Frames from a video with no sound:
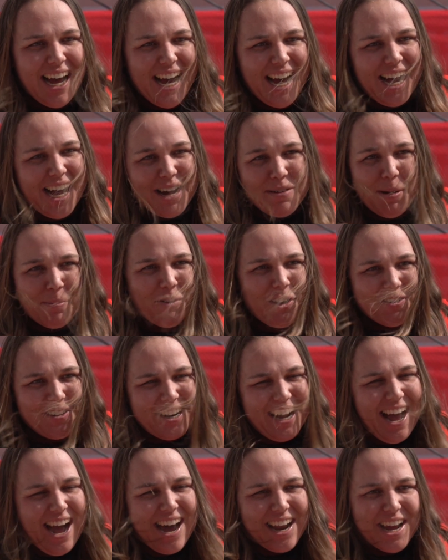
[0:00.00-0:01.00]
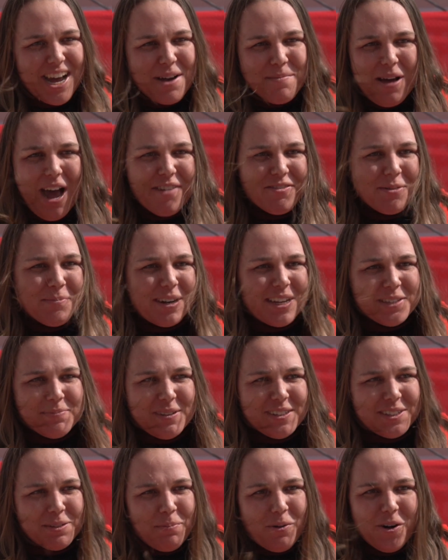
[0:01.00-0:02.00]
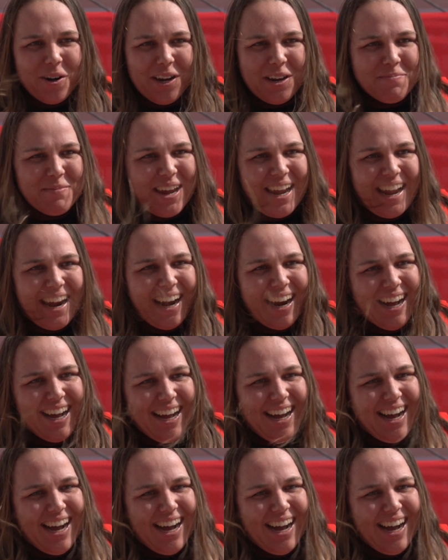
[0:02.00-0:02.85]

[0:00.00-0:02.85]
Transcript: uh, my boyfriend Adam, everybody's been supporting me.